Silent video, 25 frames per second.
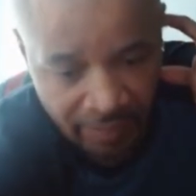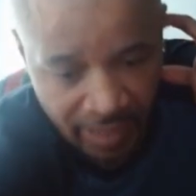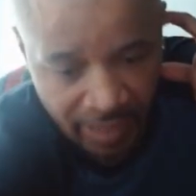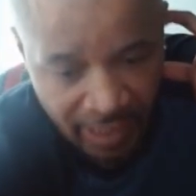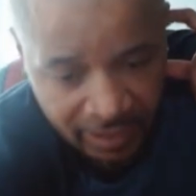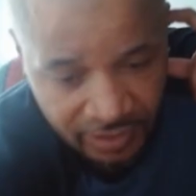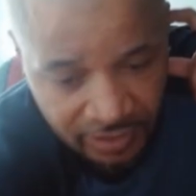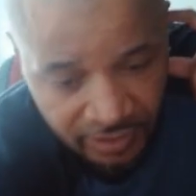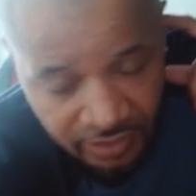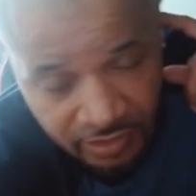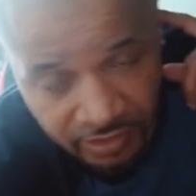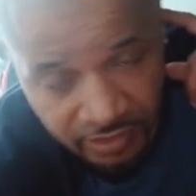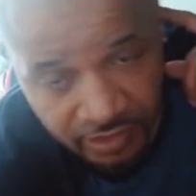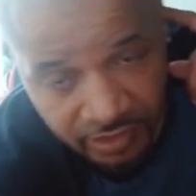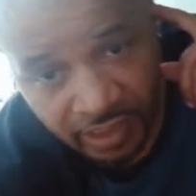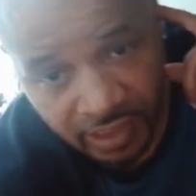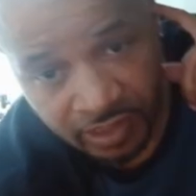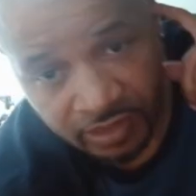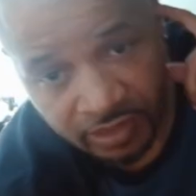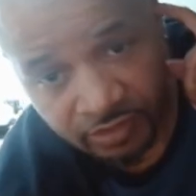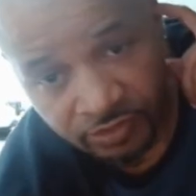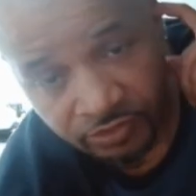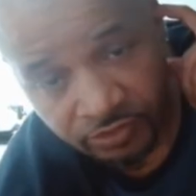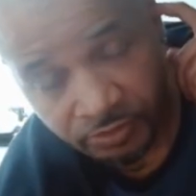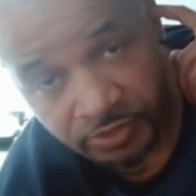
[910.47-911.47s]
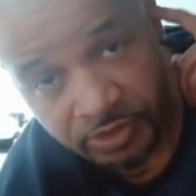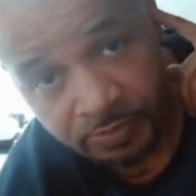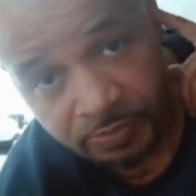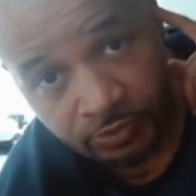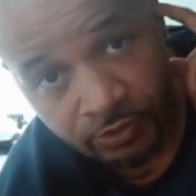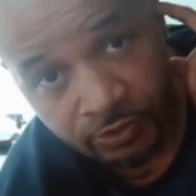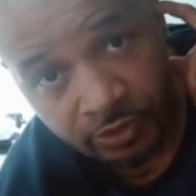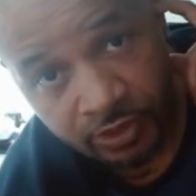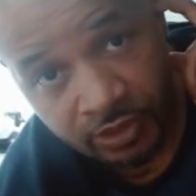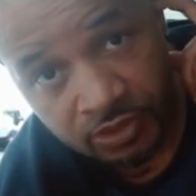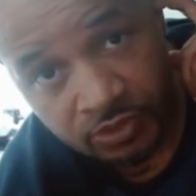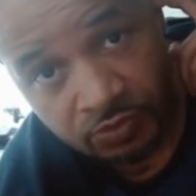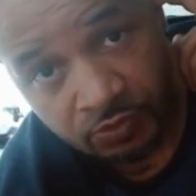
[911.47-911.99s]
back in the day, three
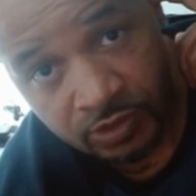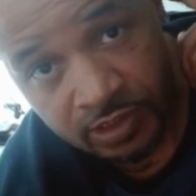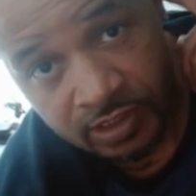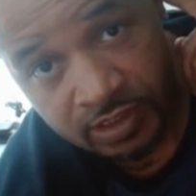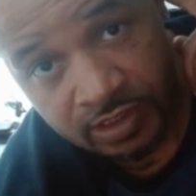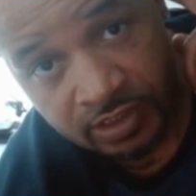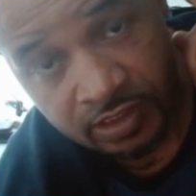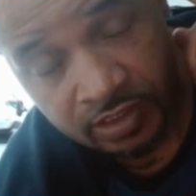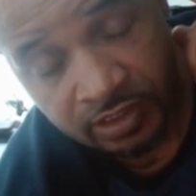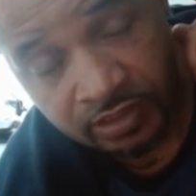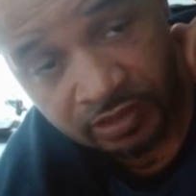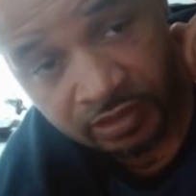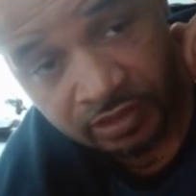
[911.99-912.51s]
pointers wasn't.